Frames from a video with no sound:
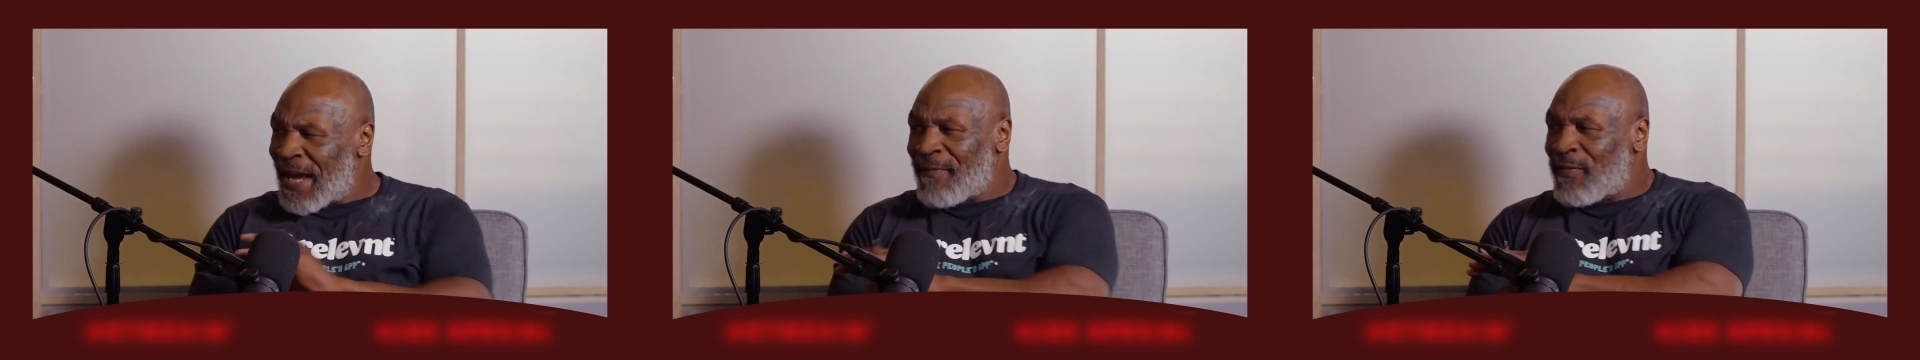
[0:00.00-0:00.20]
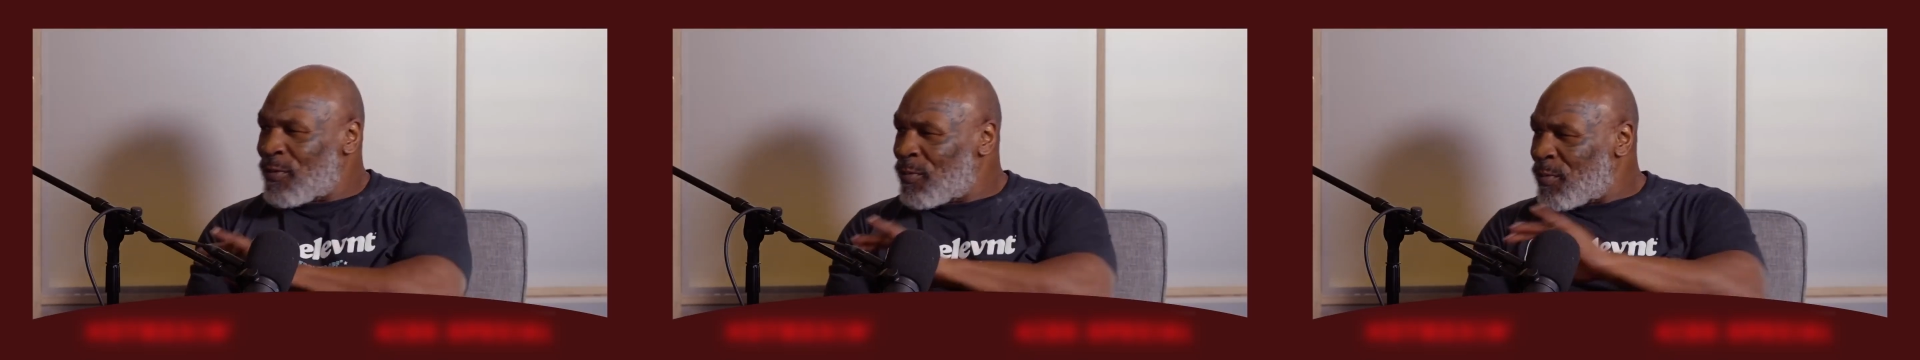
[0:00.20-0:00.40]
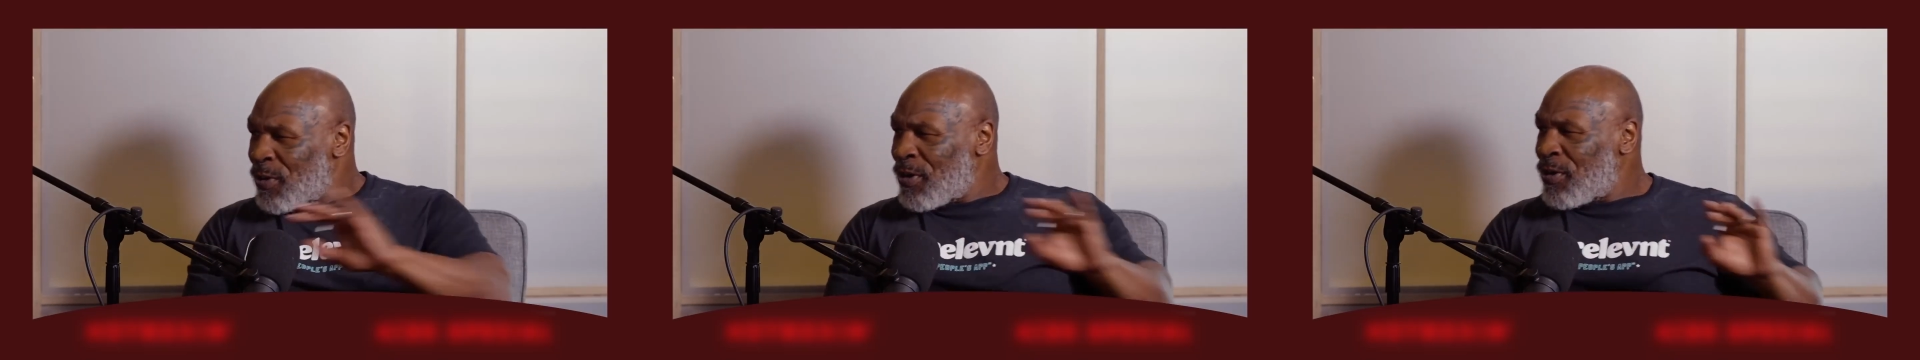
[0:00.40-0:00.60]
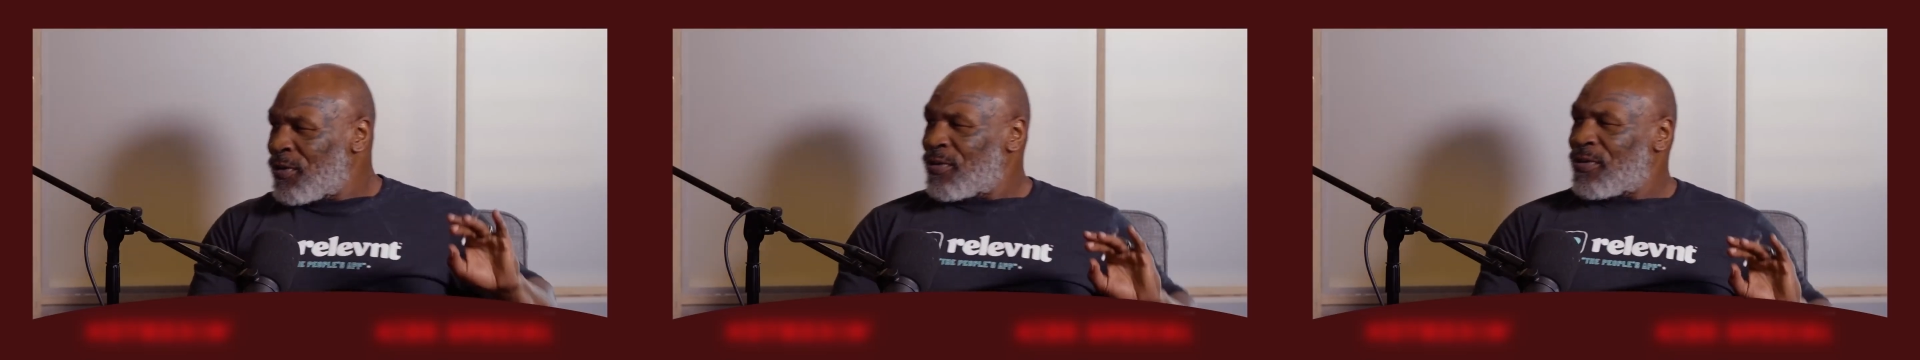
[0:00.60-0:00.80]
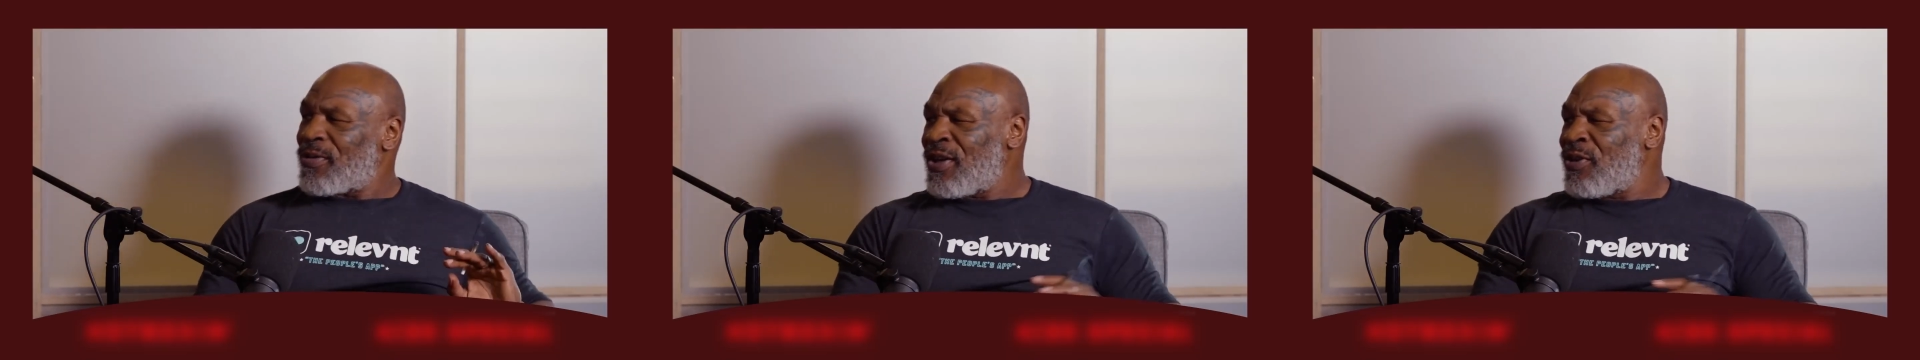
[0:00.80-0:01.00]
Life is
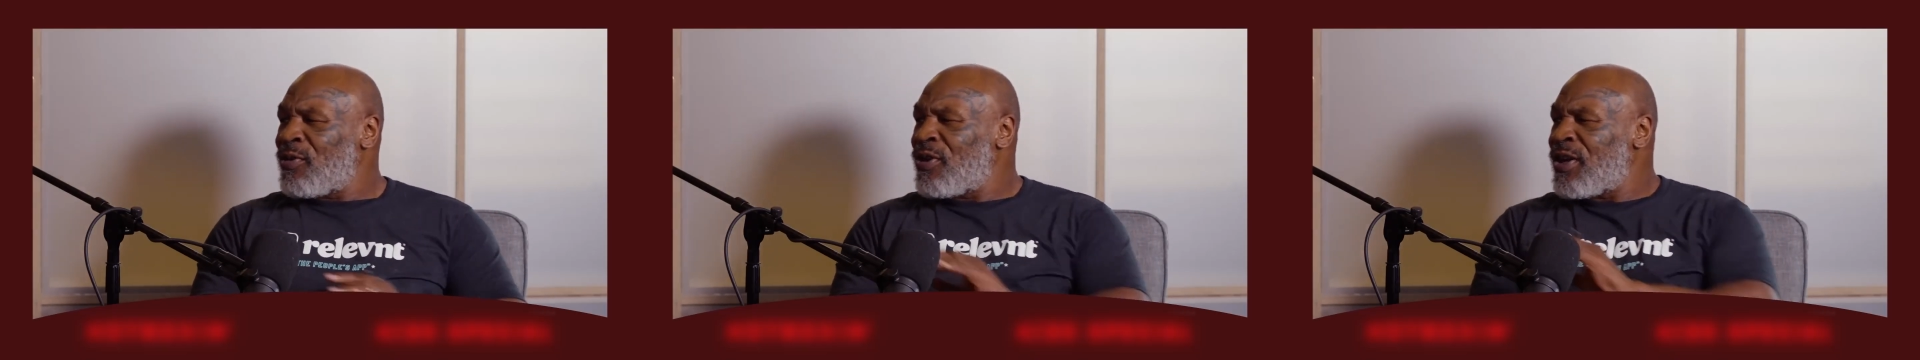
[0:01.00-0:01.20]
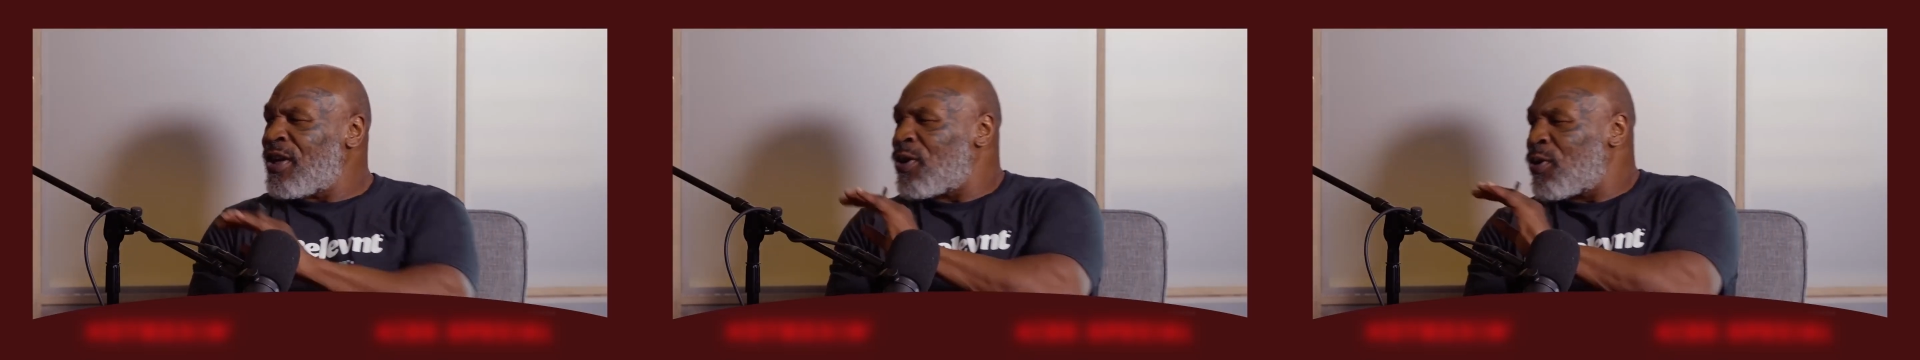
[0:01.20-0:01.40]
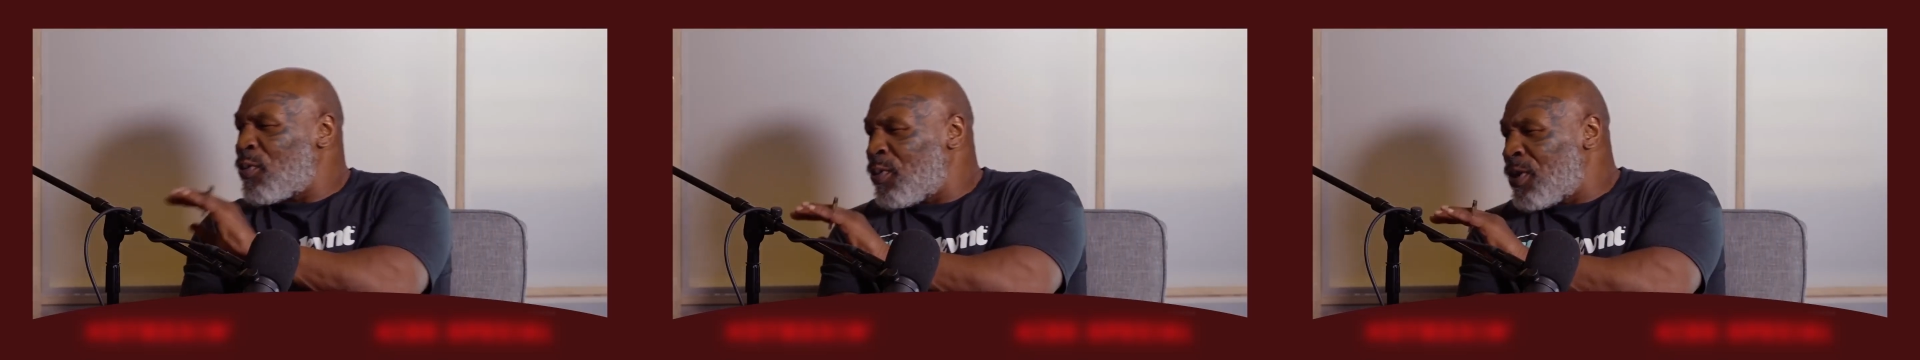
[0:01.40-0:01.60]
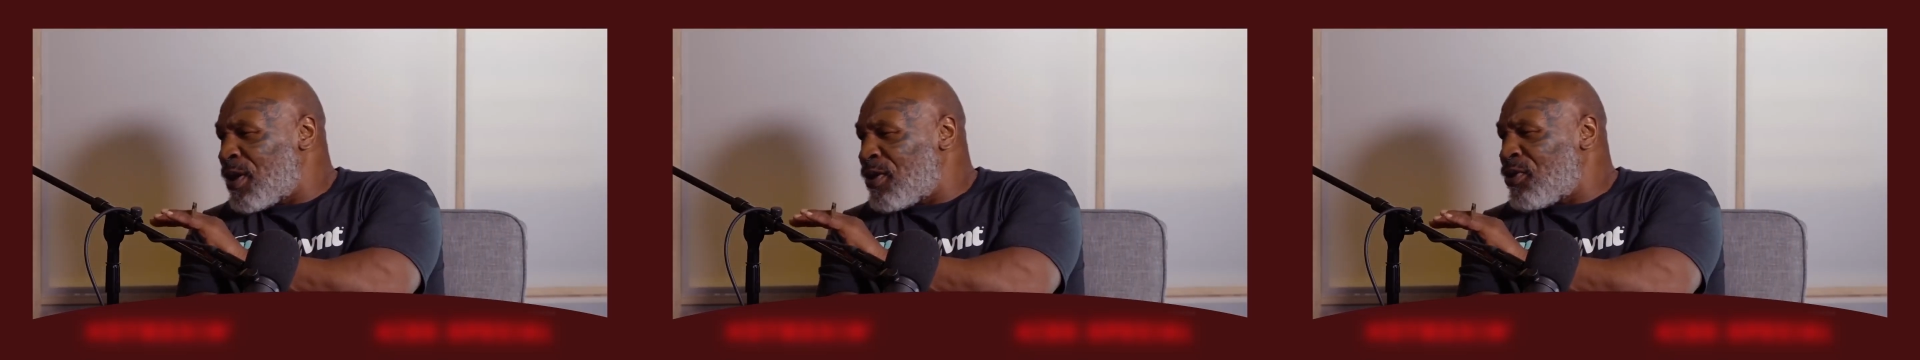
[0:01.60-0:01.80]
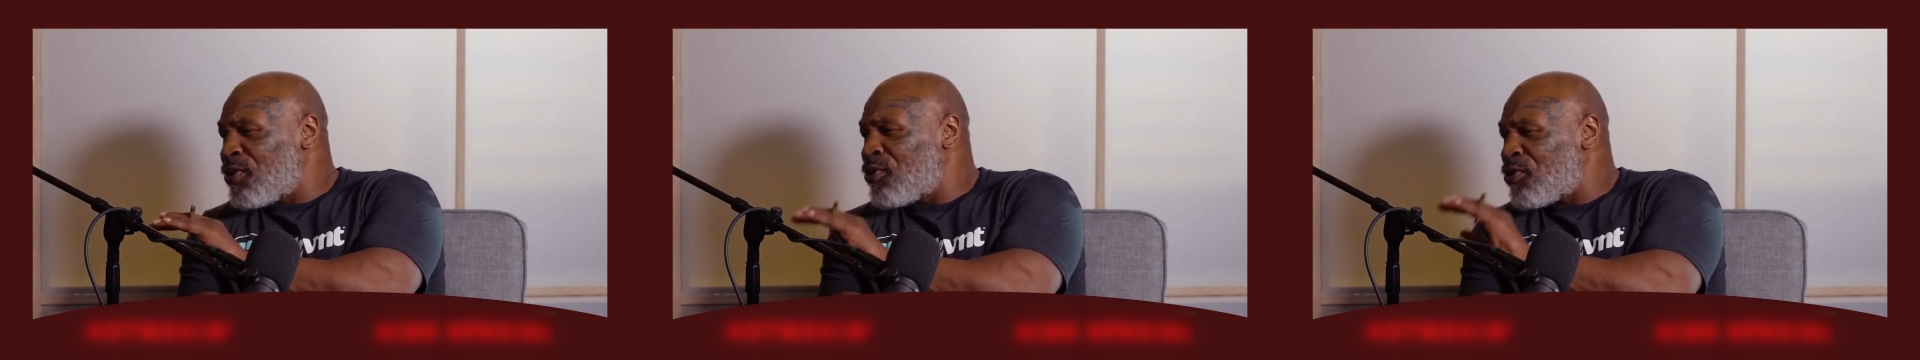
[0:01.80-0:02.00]
word. And you didn't
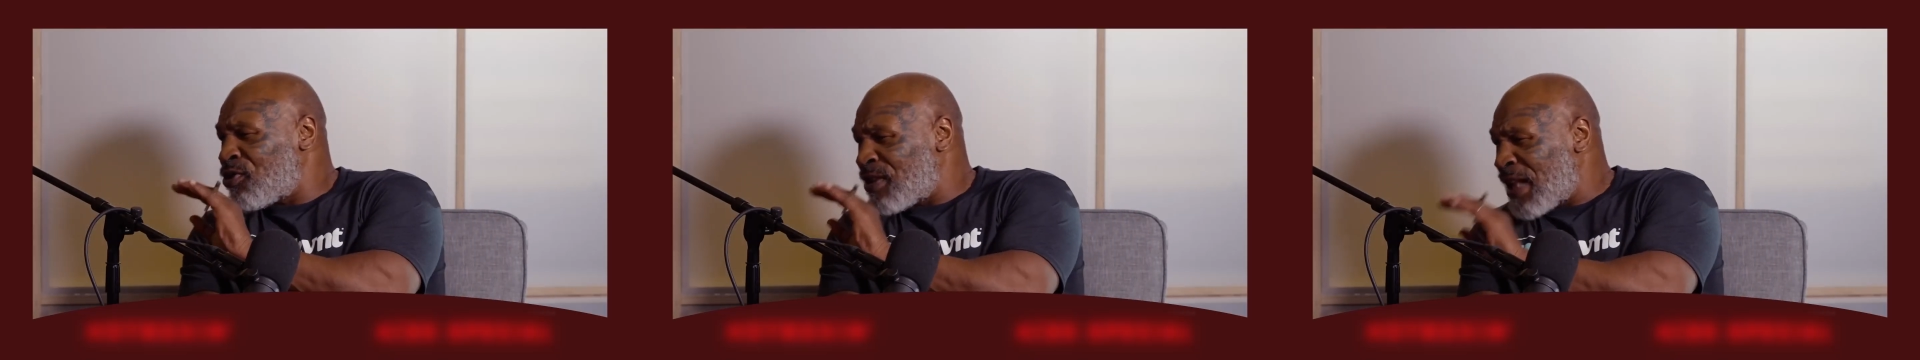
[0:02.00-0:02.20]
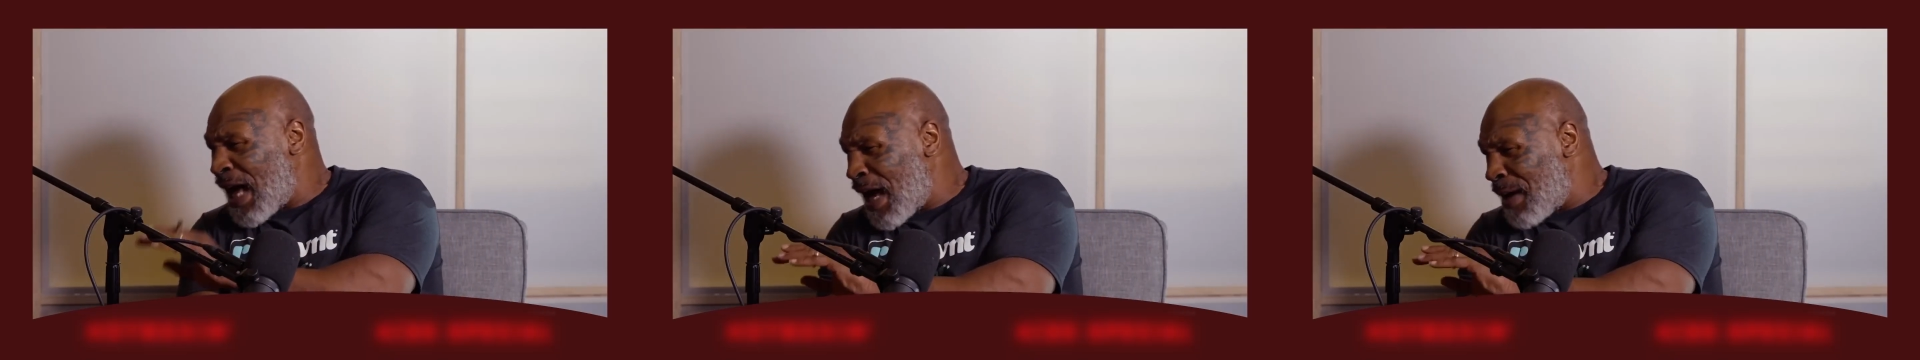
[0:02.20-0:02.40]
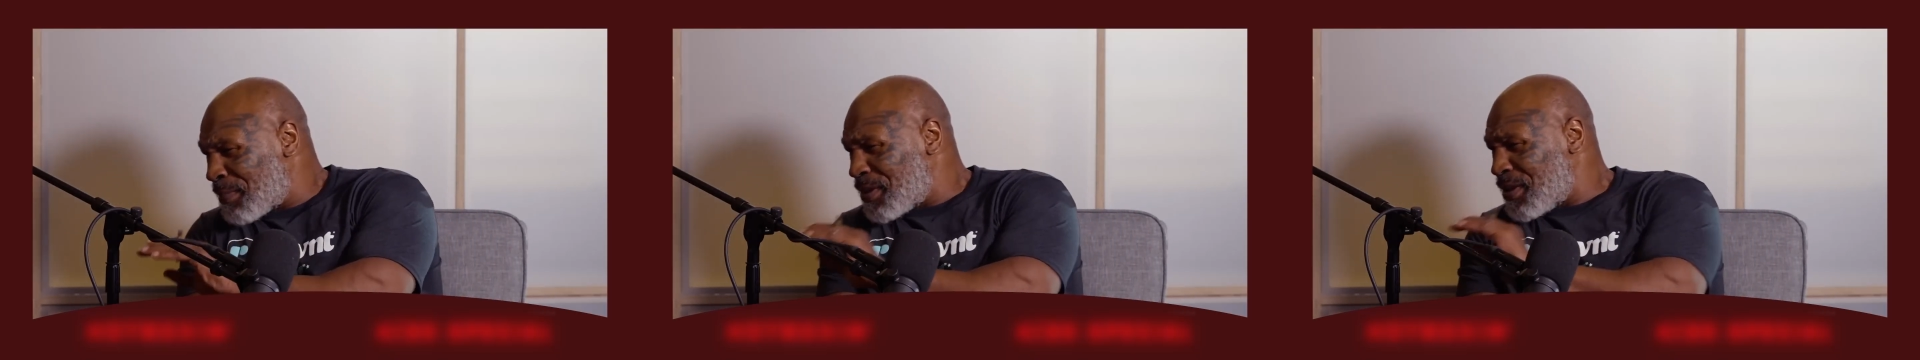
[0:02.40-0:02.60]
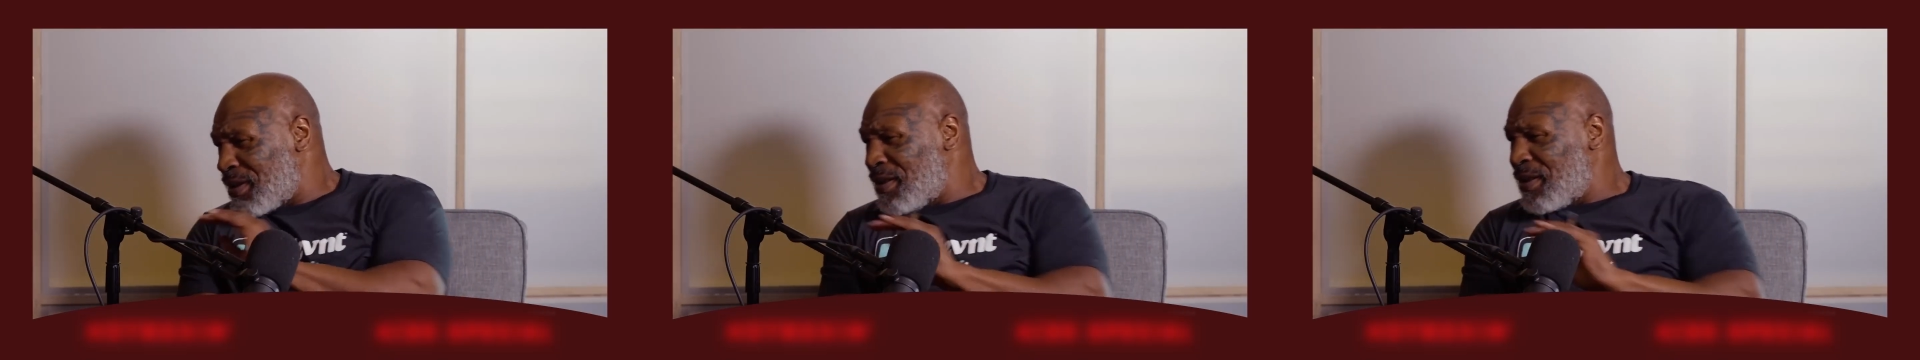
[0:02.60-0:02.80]
quit. You stopped.